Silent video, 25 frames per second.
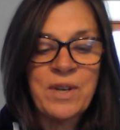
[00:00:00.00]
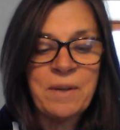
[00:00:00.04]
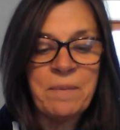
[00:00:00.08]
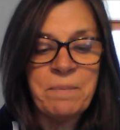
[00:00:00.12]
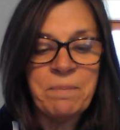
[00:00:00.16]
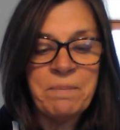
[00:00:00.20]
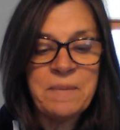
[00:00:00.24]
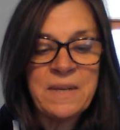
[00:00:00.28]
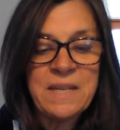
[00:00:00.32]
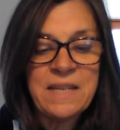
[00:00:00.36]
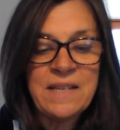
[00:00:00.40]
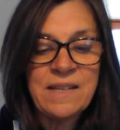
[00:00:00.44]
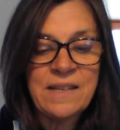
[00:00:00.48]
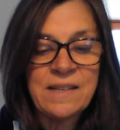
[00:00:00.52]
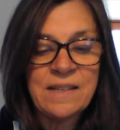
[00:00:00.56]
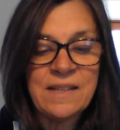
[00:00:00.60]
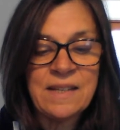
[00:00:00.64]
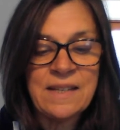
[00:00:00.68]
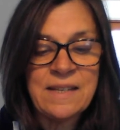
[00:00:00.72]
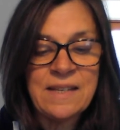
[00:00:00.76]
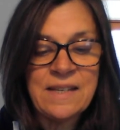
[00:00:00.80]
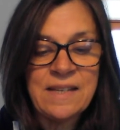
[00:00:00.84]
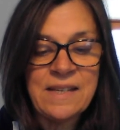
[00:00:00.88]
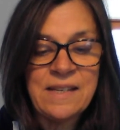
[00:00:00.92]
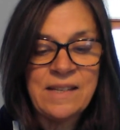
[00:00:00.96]

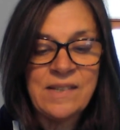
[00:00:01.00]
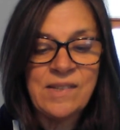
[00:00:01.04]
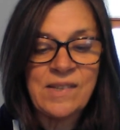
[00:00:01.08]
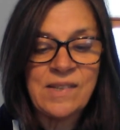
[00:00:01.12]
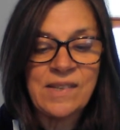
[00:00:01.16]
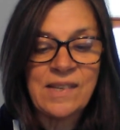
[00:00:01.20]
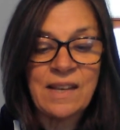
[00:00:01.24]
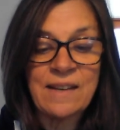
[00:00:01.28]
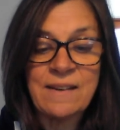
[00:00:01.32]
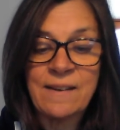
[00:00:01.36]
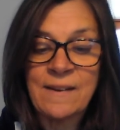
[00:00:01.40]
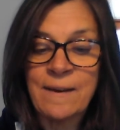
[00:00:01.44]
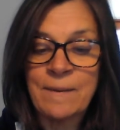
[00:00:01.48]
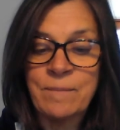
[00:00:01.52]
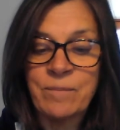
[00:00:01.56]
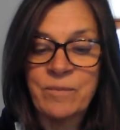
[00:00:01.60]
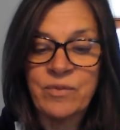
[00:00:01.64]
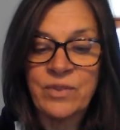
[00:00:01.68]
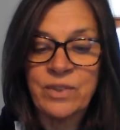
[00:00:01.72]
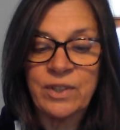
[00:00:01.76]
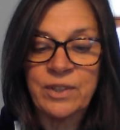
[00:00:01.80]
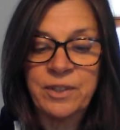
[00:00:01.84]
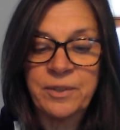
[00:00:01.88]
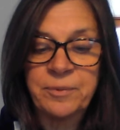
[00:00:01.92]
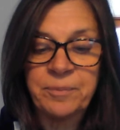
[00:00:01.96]
immediate needs and
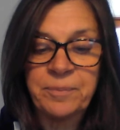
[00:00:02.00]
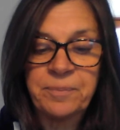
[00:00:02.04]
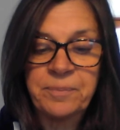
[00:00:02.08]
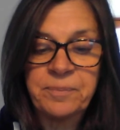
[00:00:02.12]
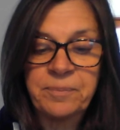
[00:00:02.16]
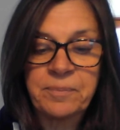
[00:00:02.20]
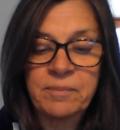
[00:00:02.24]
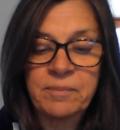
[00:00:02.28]
comfort.